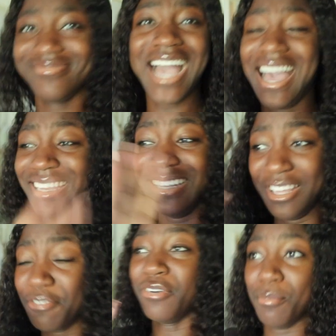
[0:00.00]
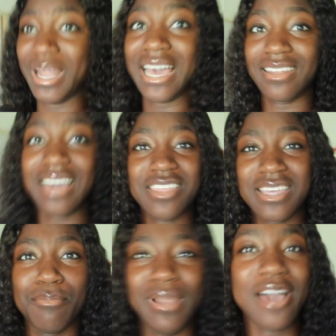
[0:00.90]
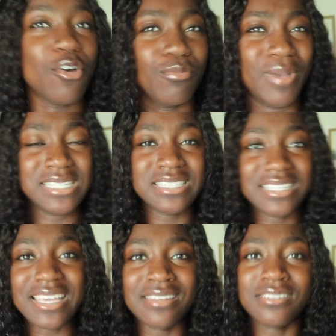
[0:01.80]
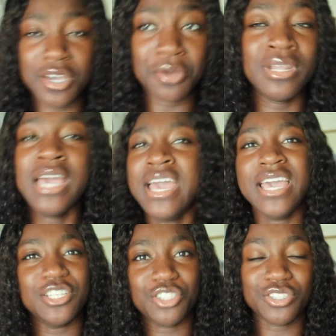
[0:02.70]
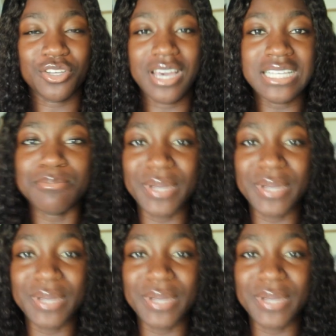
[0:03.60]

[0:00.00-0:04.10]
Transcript: I live for black. Like, I think black on my skin tone is just so nice.